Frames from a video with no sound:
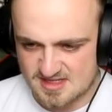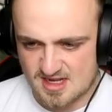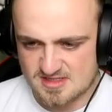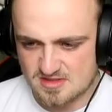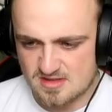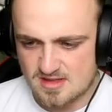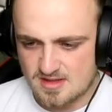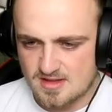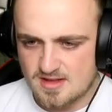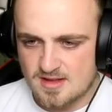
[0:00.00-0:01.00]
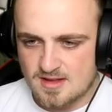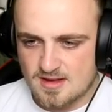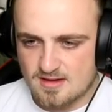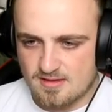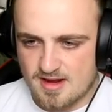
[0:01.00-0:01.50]
Turtle.
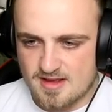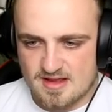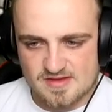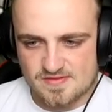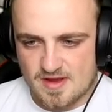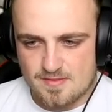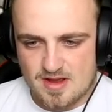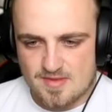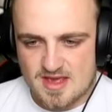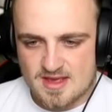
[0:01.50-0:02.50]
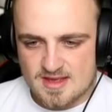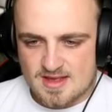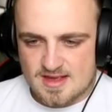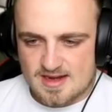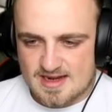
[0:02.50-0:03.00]
Alright, that's fine by me.
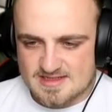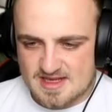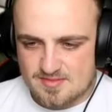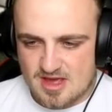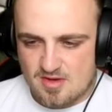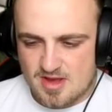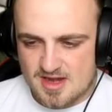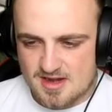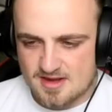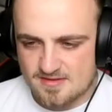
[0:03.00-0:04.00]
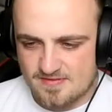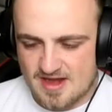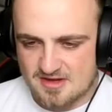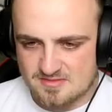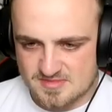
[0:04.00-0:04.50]
Let's keep going.
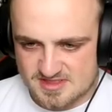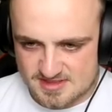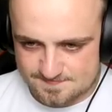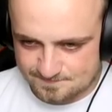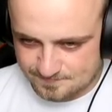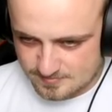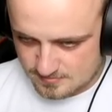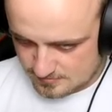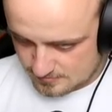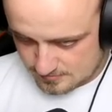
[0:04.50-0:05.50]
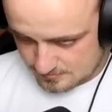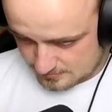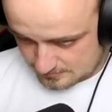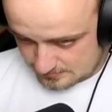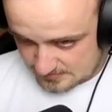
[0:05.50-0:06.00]
Venoms.
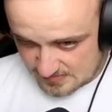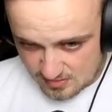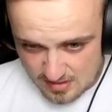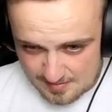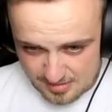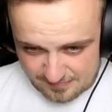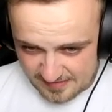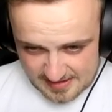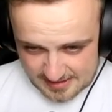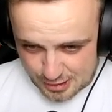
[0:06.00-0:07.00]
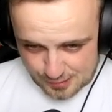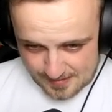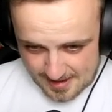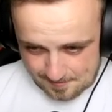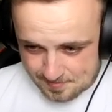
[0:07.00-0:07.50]
Oh, I'm not feeling good,
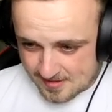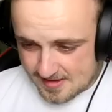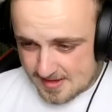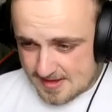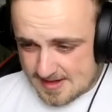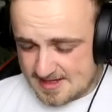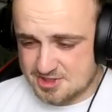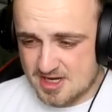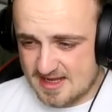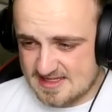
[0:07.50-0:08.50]
man. Let's try